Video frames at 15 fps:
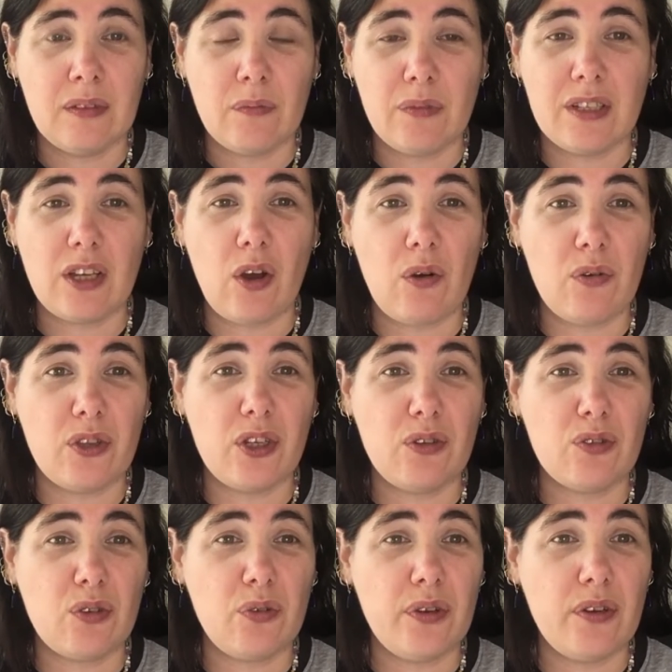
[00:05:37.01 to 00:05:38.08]
We've got all the new
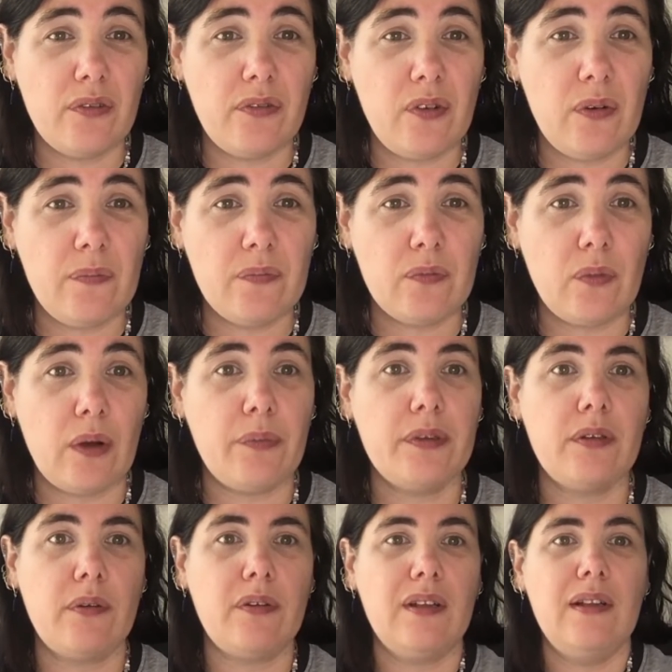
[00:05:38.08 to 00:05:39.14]
school uniform. Well,
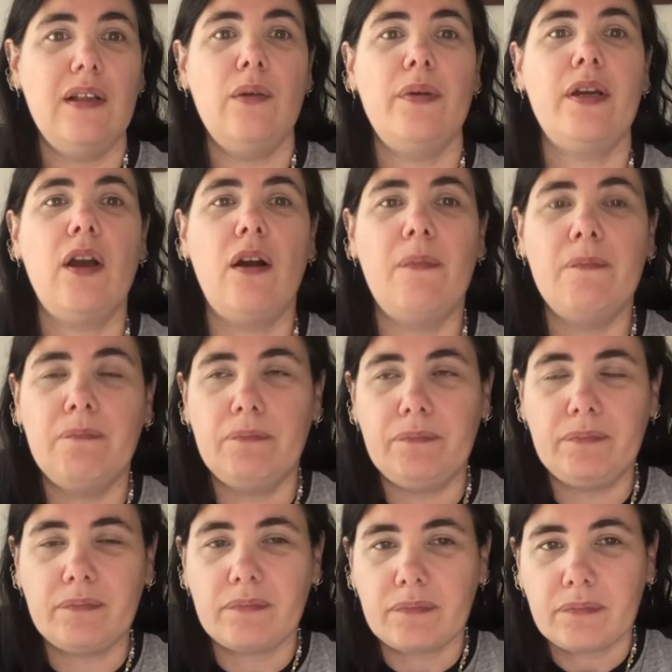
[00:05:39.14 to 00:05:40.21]
we got
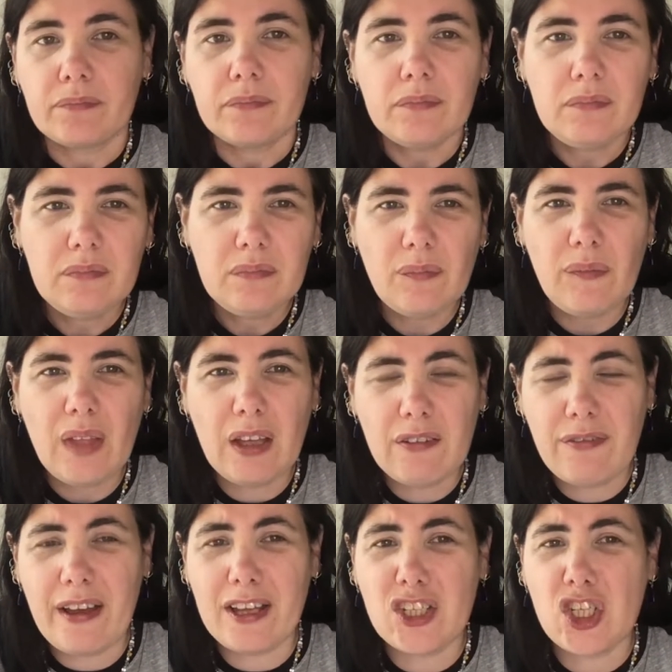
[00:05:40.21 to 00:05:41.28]
a
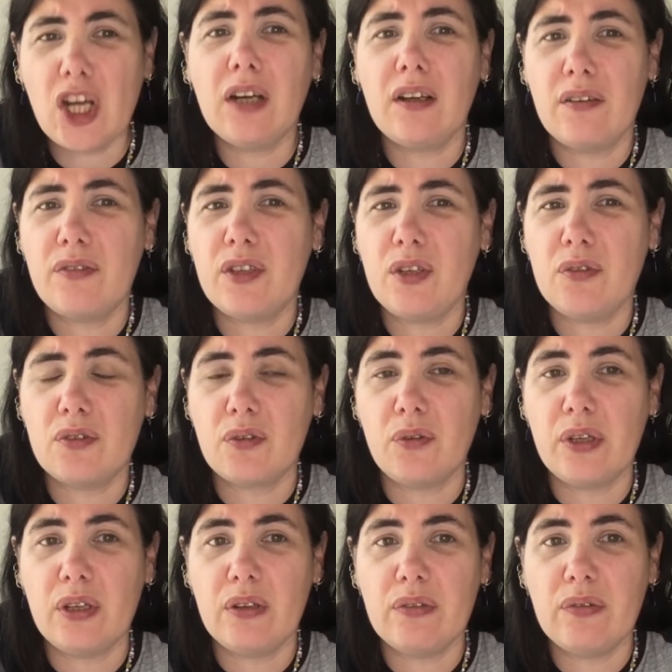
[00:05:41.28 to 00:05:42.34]
fair chunk of the new school
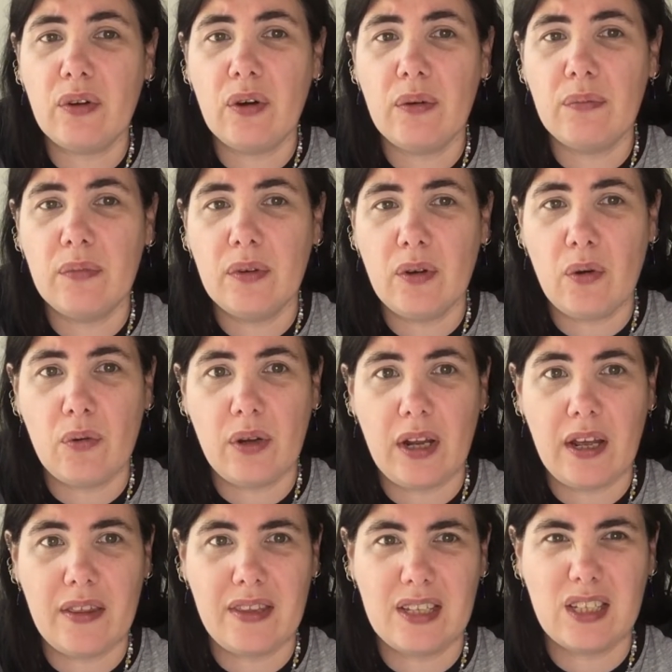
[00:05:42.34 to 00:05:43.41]
uniform. All
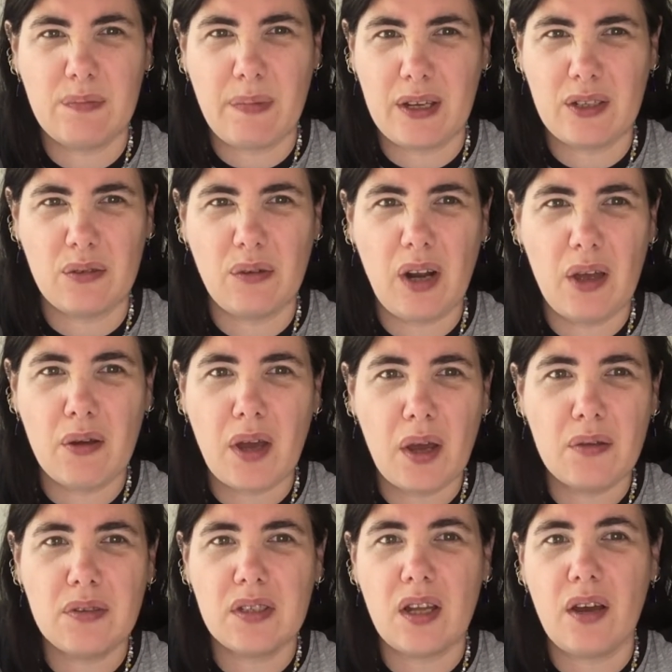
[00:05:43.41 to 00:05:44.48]
like the special
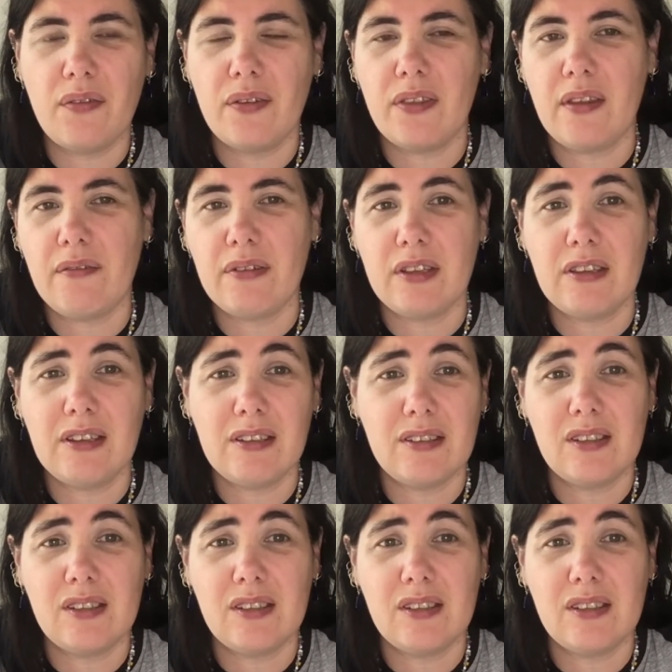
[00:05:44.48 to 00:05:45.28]
logoed stuff and everything.